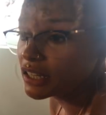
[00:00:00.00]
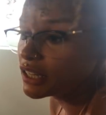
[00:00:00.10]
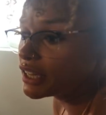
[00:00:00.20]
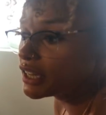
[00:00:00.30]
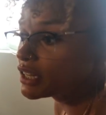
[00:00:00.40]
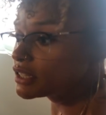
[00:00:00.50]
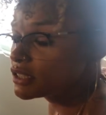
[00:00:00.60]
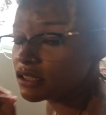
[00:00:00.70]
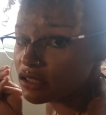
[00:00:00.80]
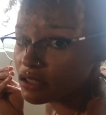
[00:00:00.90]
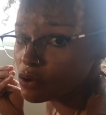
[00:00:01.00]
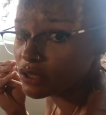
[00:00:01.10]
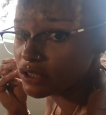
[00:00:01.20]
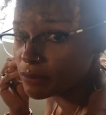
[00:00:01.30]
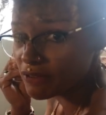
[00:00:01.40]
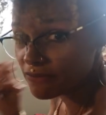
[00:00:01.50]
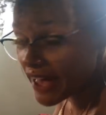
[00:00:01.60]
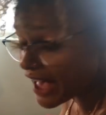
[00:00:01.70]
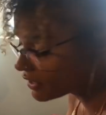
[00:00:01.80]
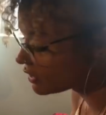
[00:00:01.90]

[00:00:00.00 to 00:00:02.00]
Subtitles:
is going to be fat.